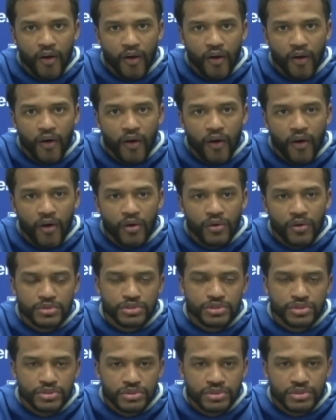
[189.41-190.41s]
all
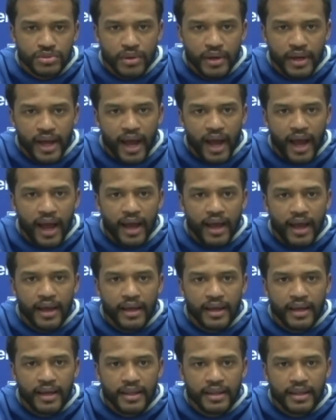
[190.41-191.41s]
hold you to a
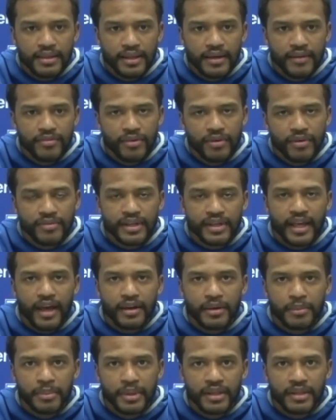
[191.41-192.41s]
high level of
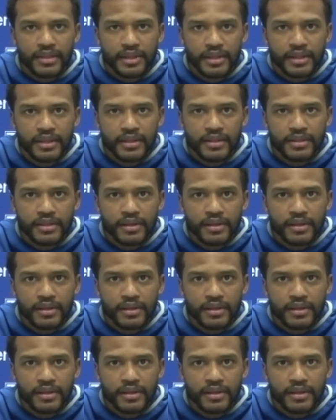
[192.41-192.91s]
accountability